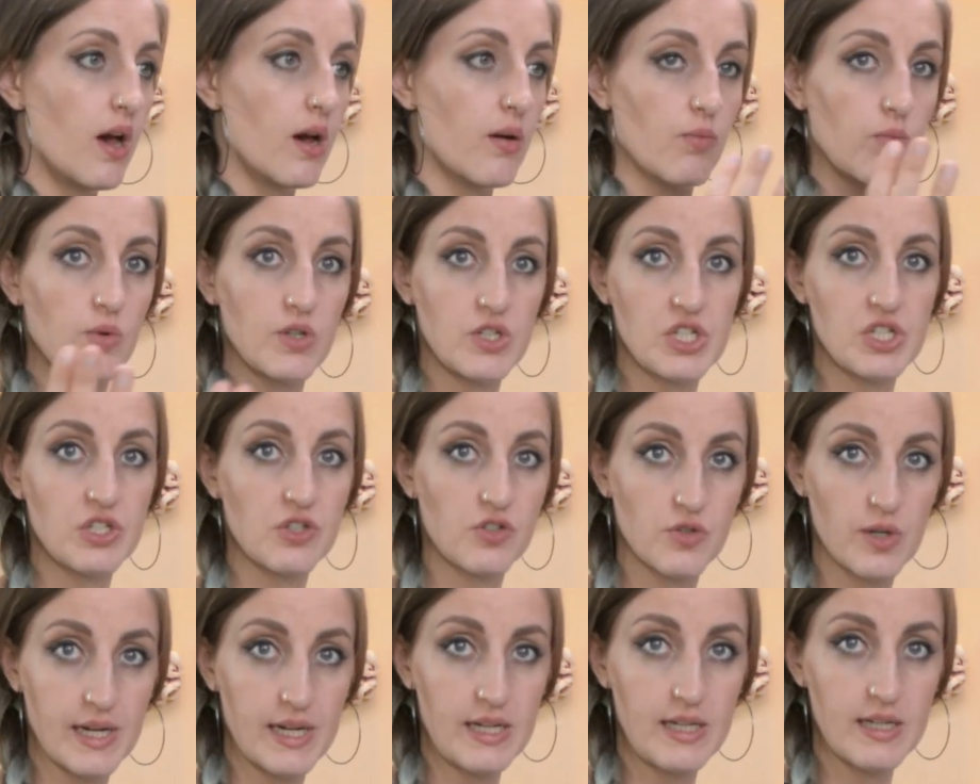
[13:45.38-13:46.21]
which is
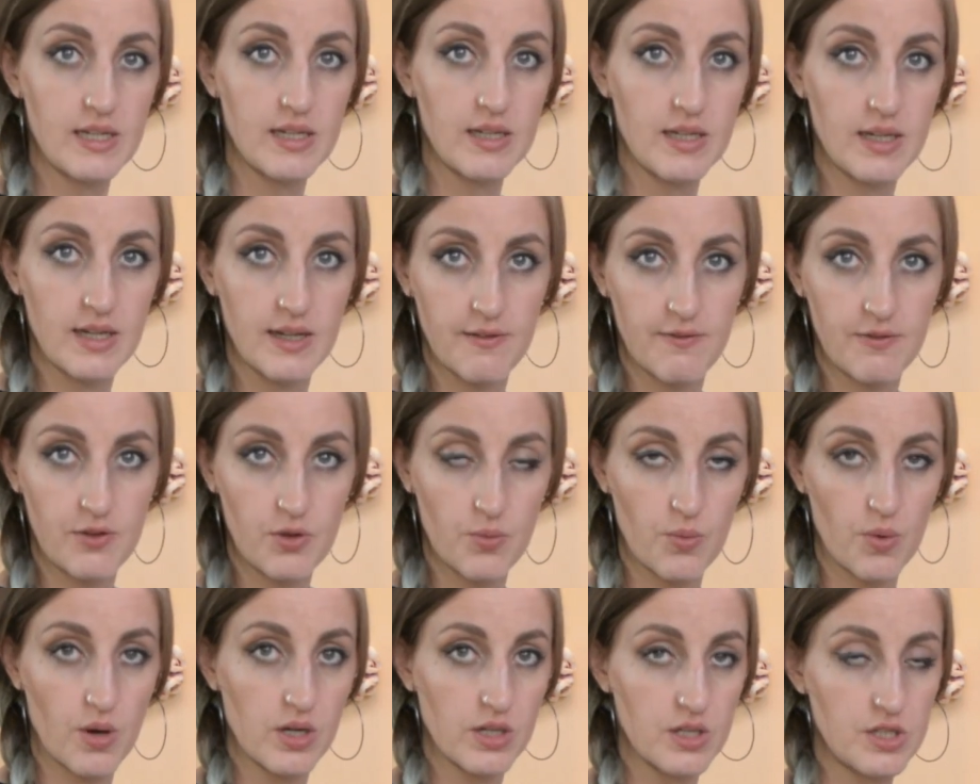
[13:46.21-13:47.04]
great if you
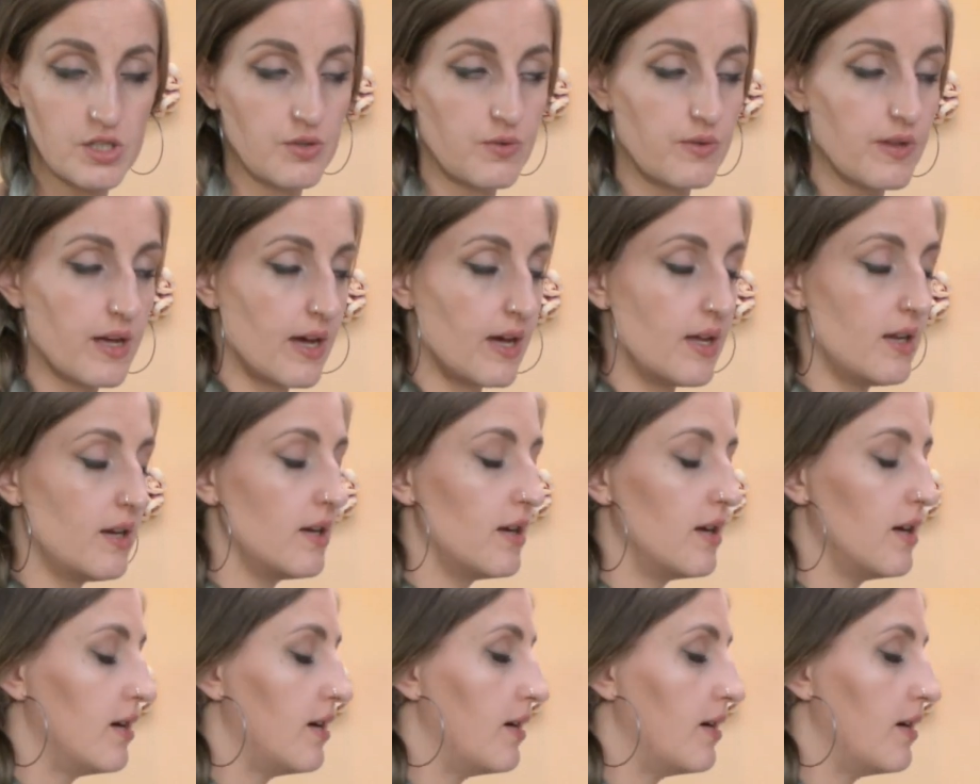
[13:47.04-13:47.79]
want to do that.